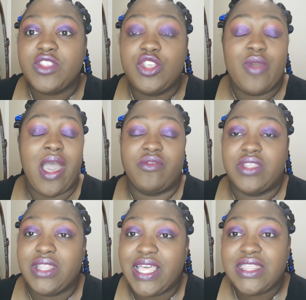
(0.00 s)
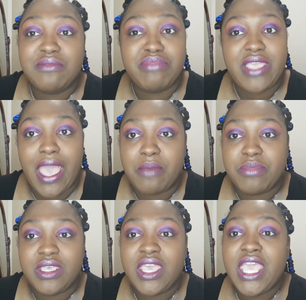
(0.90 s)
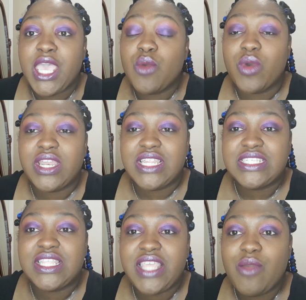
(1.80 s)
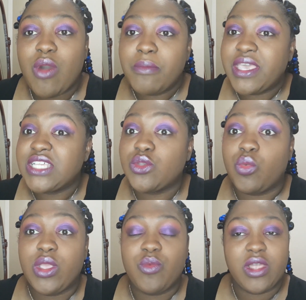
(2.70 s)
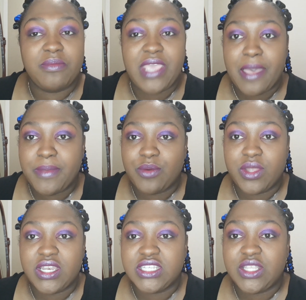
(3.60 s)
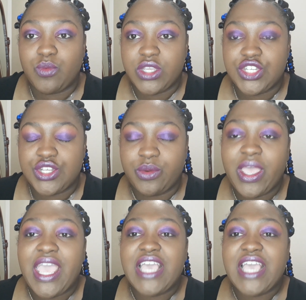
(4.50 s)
You have to let them be happy in what it is that they want, because we want to be happy in what it is that we do.